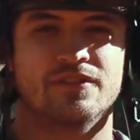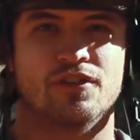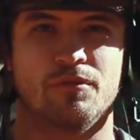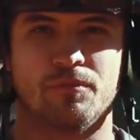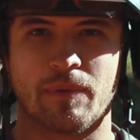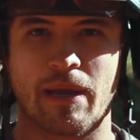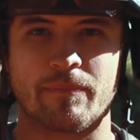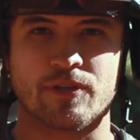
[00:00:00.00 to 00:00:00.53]

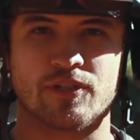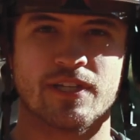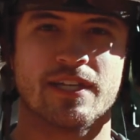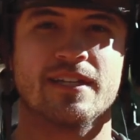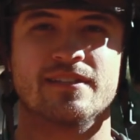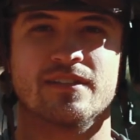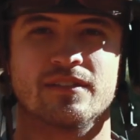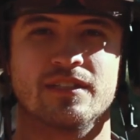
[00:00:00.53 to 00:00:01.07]
So my
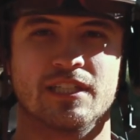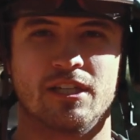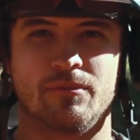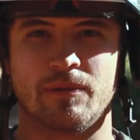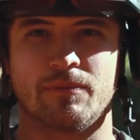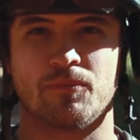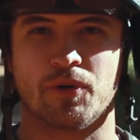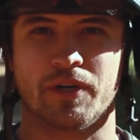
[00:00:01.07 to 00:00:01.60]
machine's a
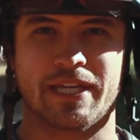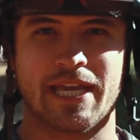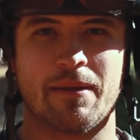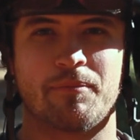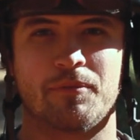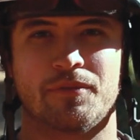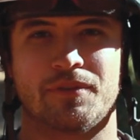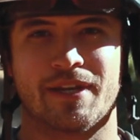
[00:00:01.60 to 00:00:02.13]
little bit more
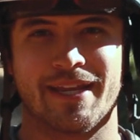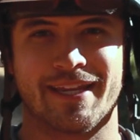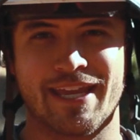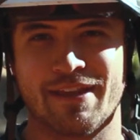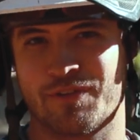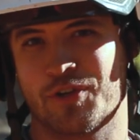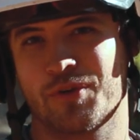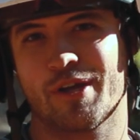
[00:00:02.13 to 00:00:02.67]
capable than I
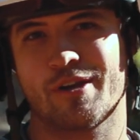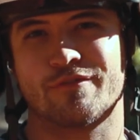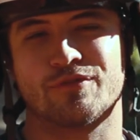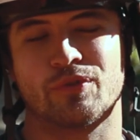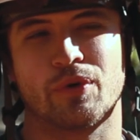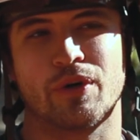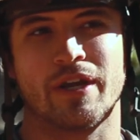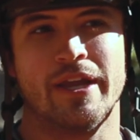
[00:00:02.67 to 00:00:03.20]
gave it credit
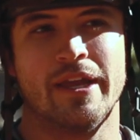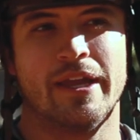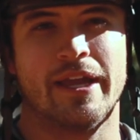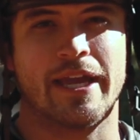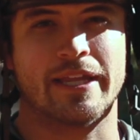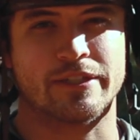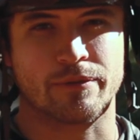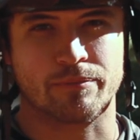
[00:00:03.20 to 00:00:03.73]
for
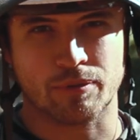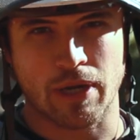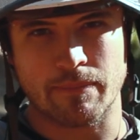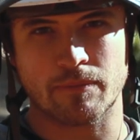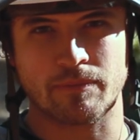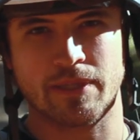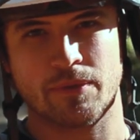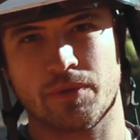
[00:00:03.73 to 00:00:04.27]
and could
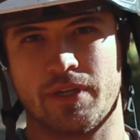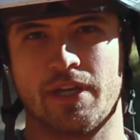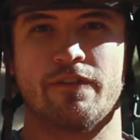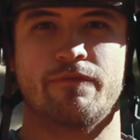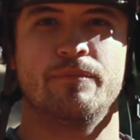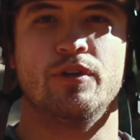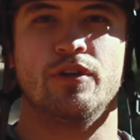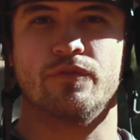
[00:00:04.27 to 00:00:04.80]
probably with
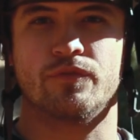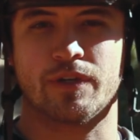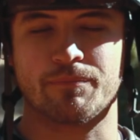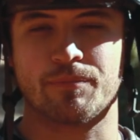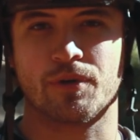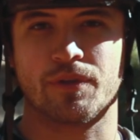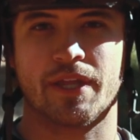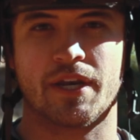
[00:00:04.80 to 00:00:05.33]
enough
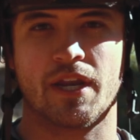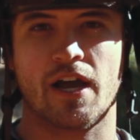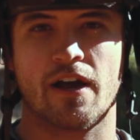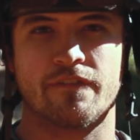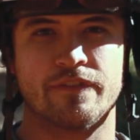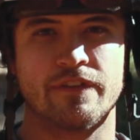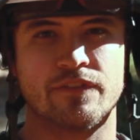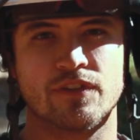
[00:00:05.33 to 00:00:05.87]
maneuvering pull that
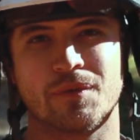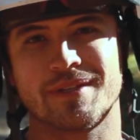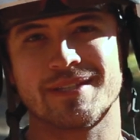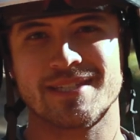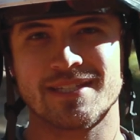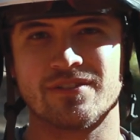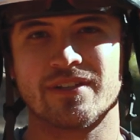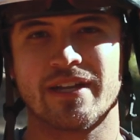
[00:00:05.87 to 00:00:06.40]
off, even though
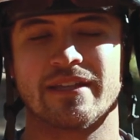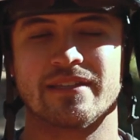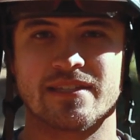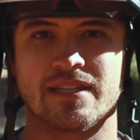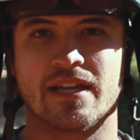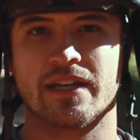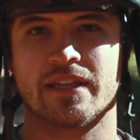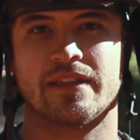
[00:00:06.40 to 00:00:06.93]
it still got
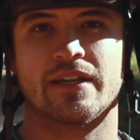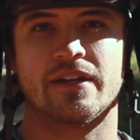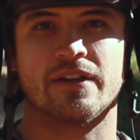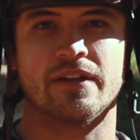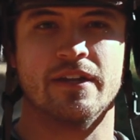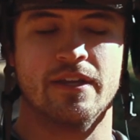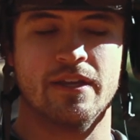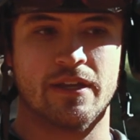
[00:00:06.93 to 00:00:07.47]
stuck
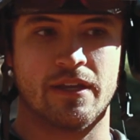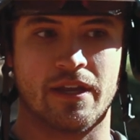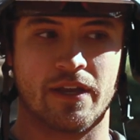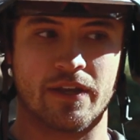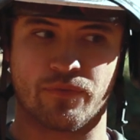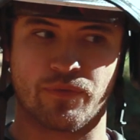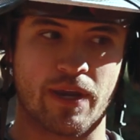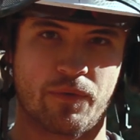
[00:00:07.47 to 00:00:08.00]
there
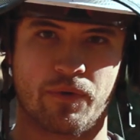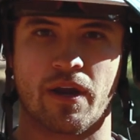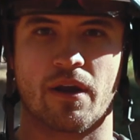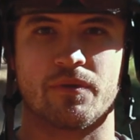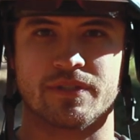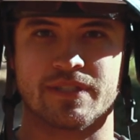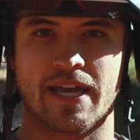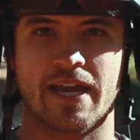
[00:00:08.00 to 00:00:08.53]
uh, right where
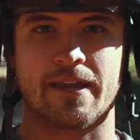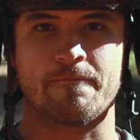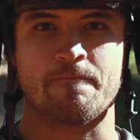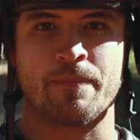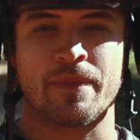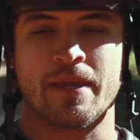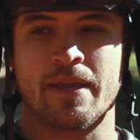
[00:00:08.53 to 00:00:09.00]
I was at